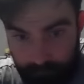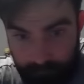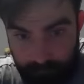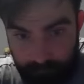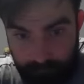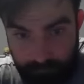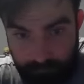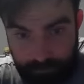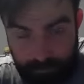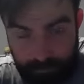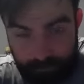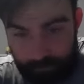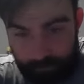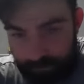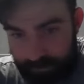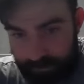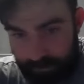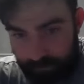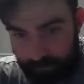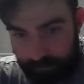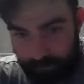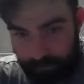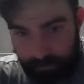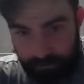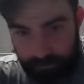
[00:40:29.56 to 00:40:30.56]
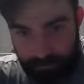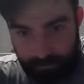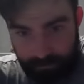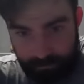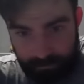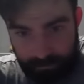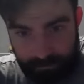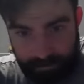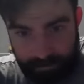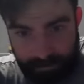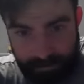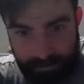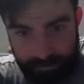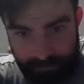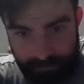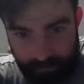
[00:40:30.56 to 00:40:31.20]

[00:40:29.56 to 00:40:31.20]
Kira's now added a hat to